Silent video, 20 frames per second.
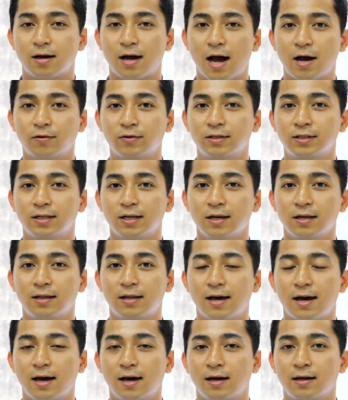I would say
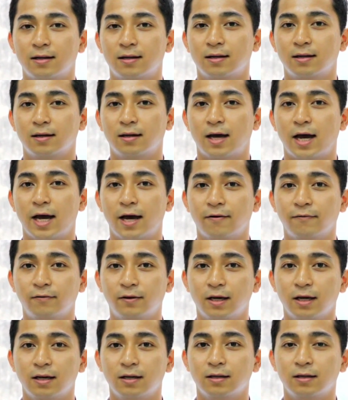that I
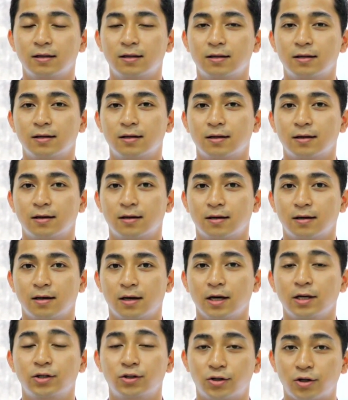have gained
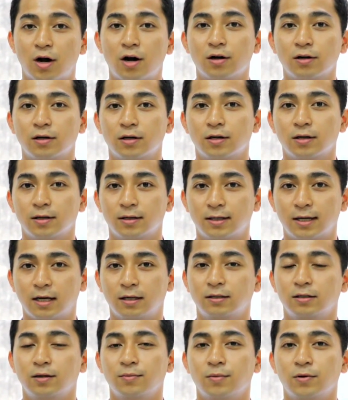a stronger
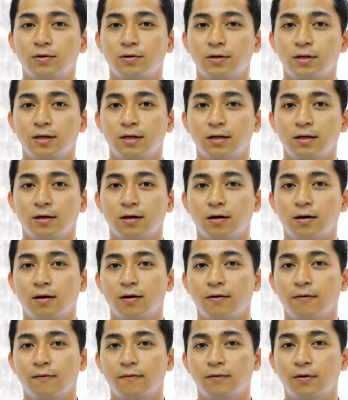testimony
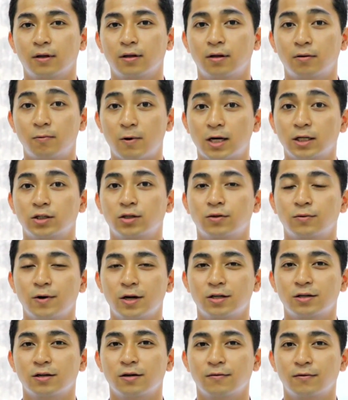of the
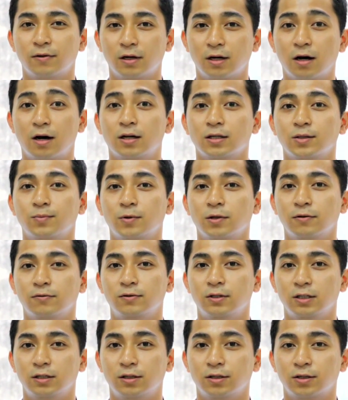restoration of the gospel of
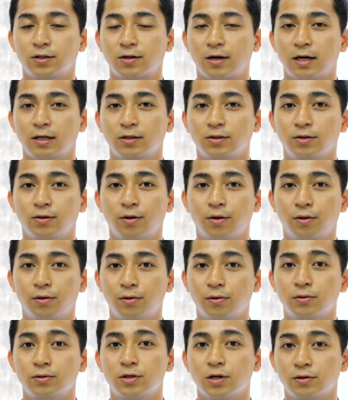Jesus Christ
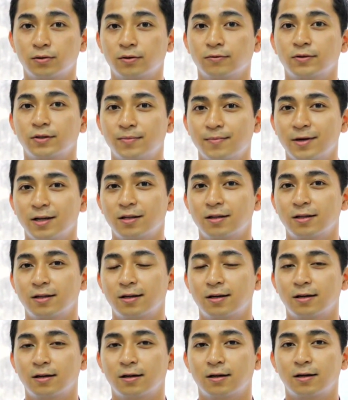through Joseph Smith
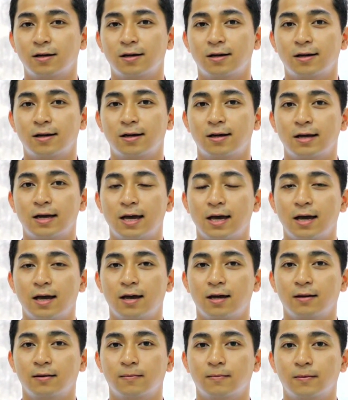
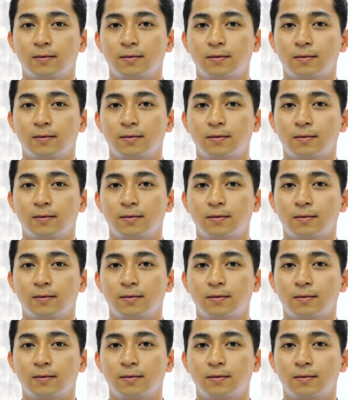and